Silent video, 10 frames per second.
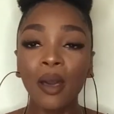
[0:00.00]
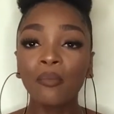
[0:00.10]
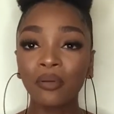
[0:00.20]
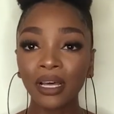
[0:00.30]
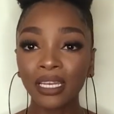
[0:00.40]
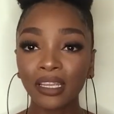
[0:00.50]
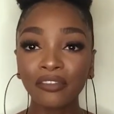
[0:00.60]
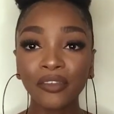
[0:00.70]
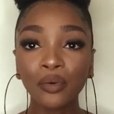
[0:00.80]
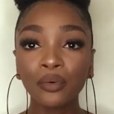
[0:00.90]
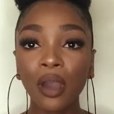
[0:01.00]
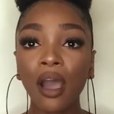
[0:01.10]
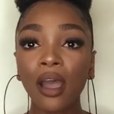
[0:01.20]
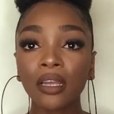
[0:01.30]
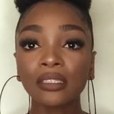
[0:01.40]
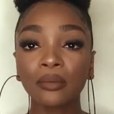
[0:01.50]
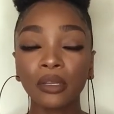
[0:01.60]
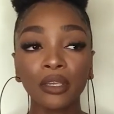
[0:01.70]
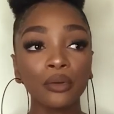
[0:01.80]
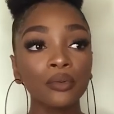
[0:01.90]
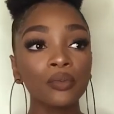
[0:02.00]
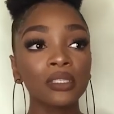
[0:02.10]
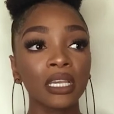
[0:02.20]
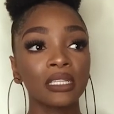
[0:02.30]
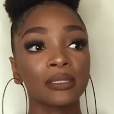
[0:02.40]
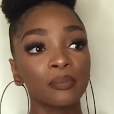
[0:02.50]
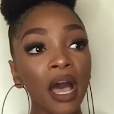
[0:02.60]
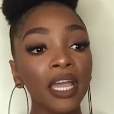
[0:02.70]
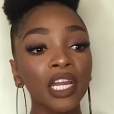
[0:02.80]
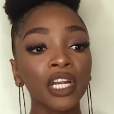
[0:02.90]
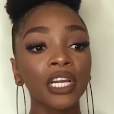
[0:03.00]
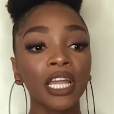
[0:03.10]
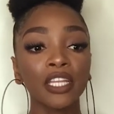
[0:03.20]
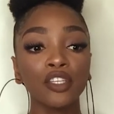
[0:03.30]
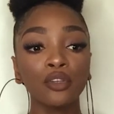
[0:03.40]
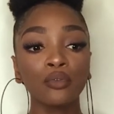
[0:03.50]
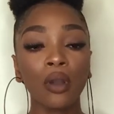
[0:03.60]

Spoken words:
But if you are somebody who's inspired and you